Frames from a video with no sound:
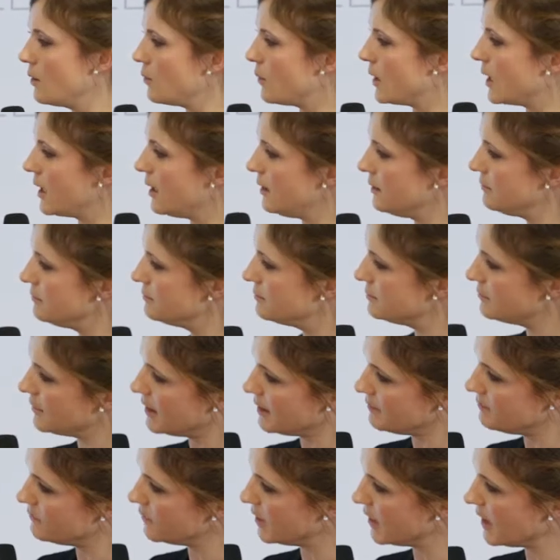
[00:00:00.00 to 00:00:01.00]
While
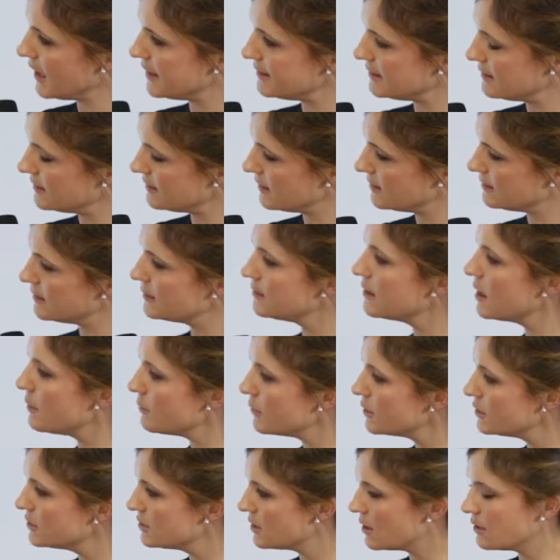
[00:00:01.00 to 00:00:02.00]
I'm realizing that the
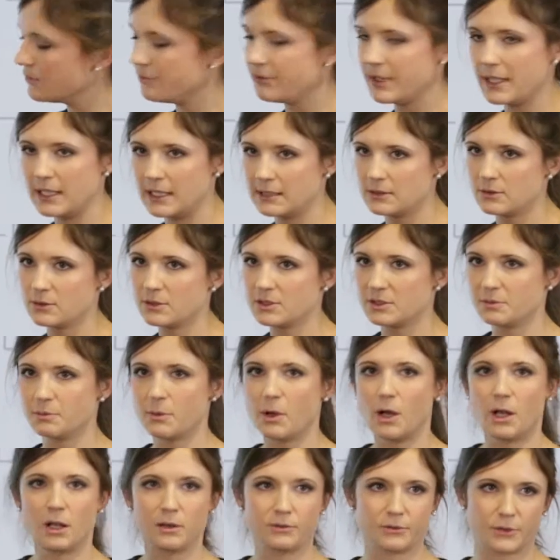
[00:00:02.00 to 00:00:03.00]
numbers are really too
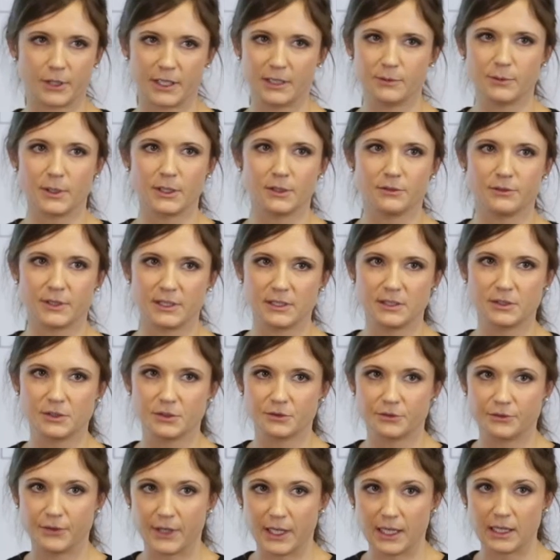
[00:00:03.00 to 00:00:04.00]
small for any one of us
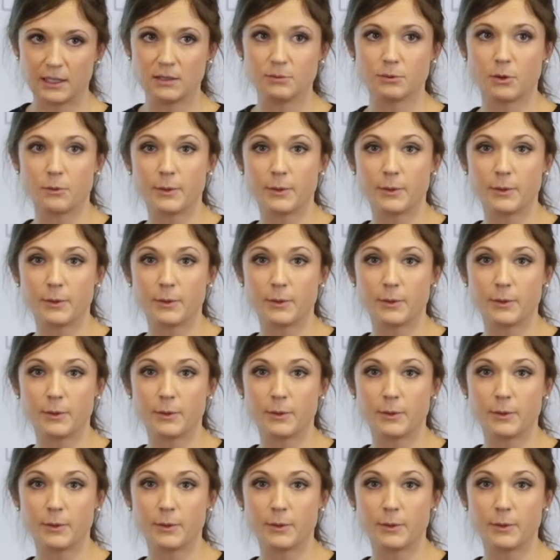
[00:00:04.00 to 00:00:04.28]
to read,